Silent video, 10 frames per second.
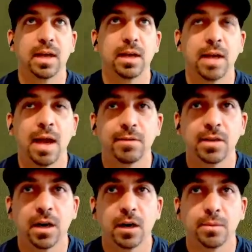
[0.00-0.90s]
I haven't
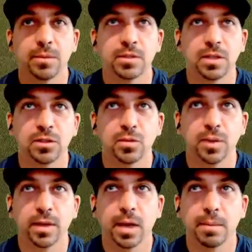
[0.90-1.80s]
hit 100%
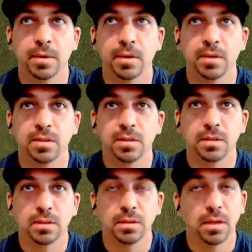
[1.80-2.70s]
swing yet because
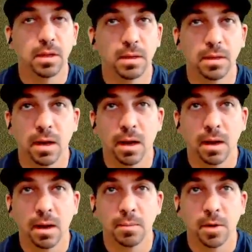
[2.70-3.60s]

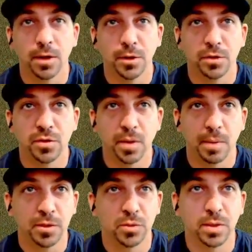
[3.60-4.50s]
I'm not used to it. I've
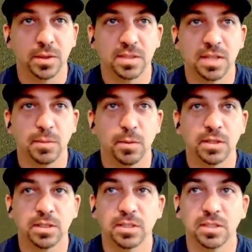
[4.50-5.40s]
been swinging the same way
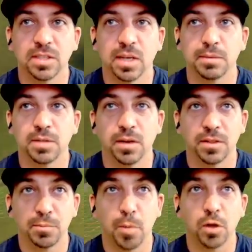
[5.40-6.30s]
since this game started.
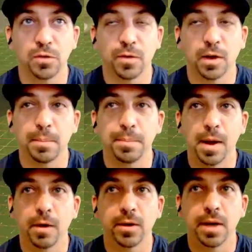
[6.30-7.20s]
This ball is fucking
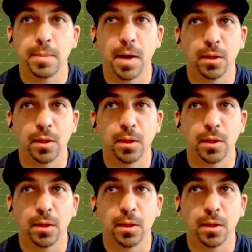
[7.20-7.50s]
buried, by the